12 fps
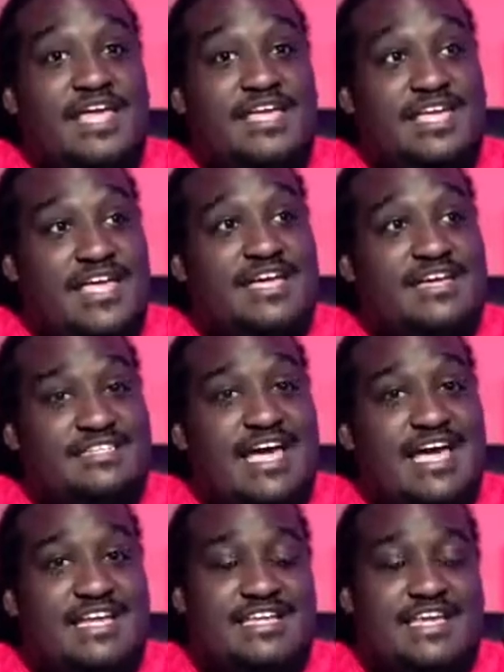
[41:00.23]
Yeah,
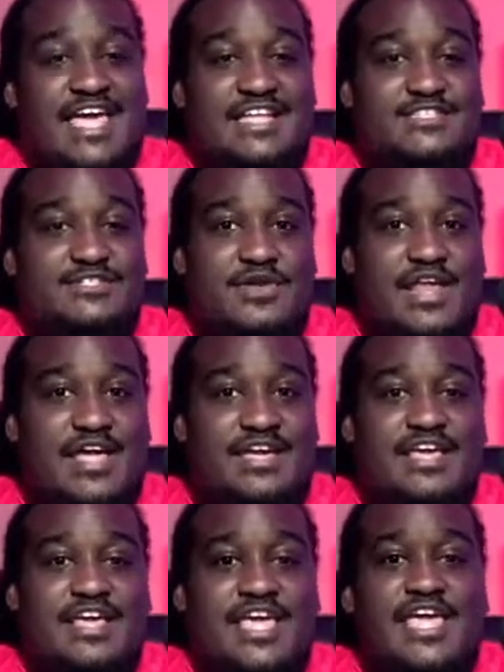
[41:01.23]
exactly. And so like,
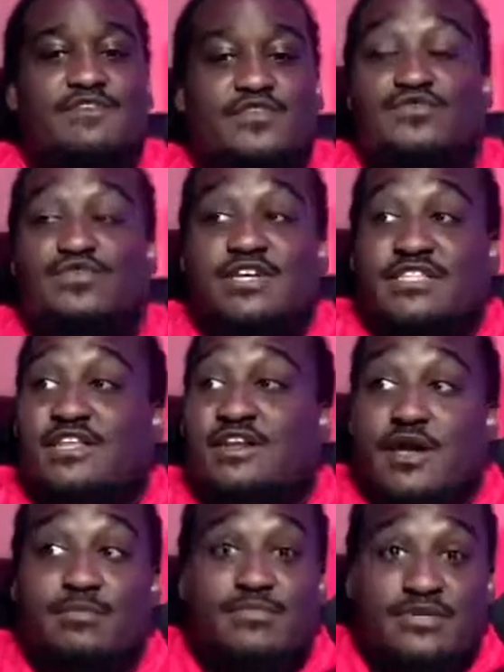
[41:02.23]
even if you look at the
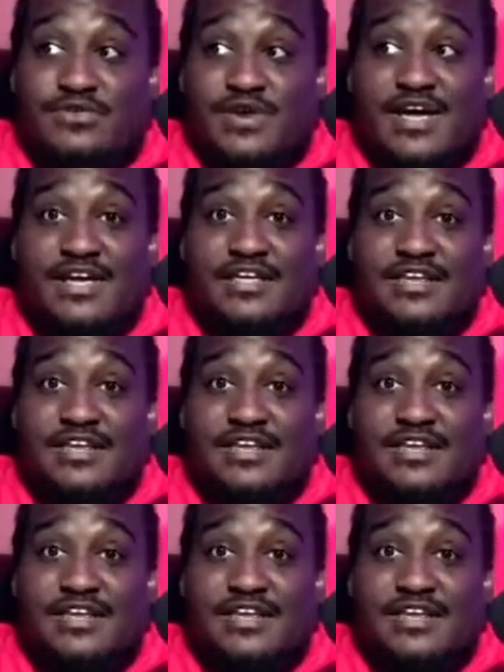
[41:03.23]
numbers, right?